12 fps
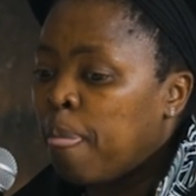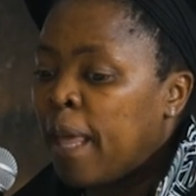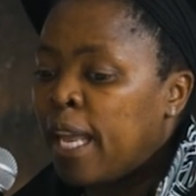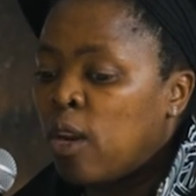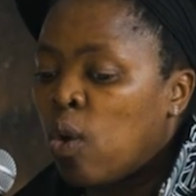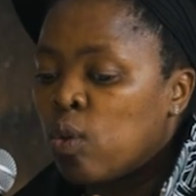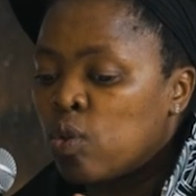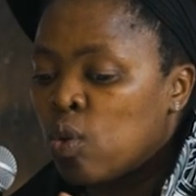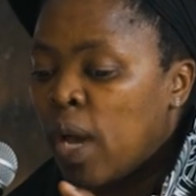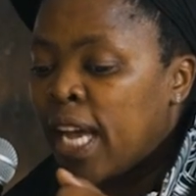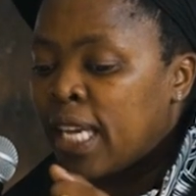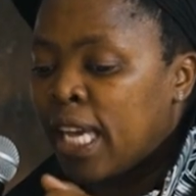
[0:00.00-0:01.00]
and also
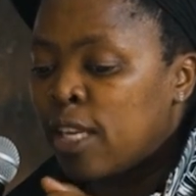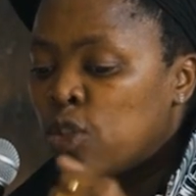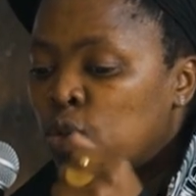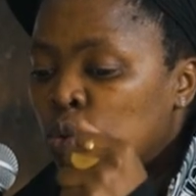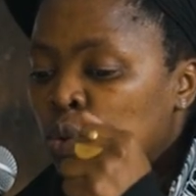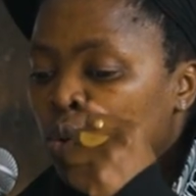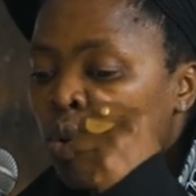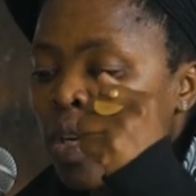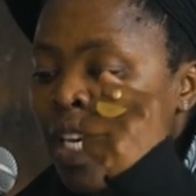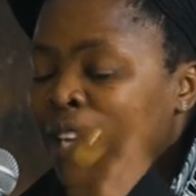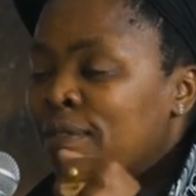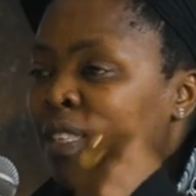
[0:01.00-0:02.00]
I get to
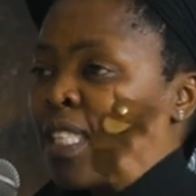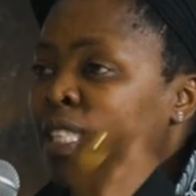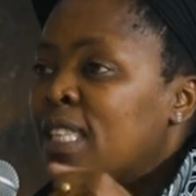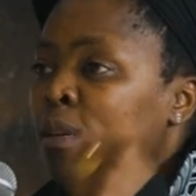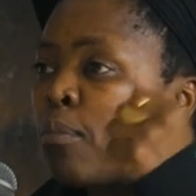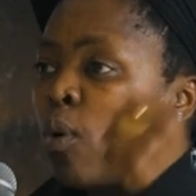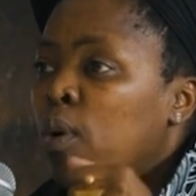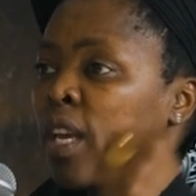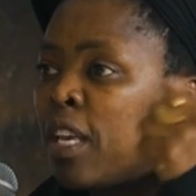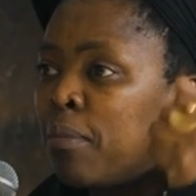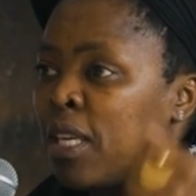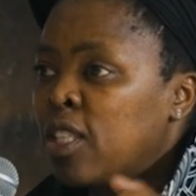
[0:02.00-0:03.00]
even see more
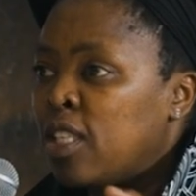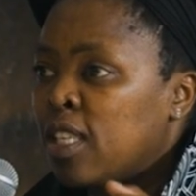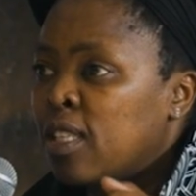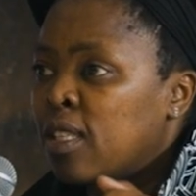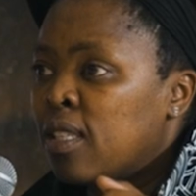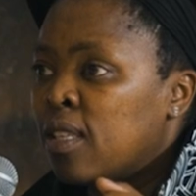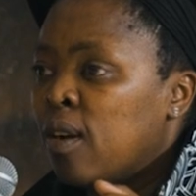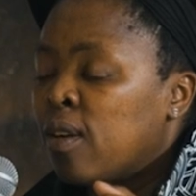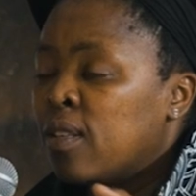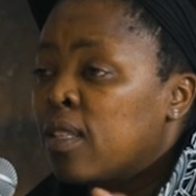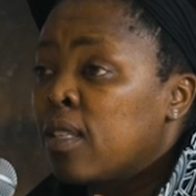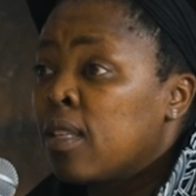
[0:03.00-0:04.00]
images,
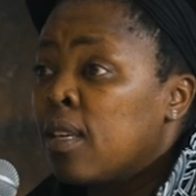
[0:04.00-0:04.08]
because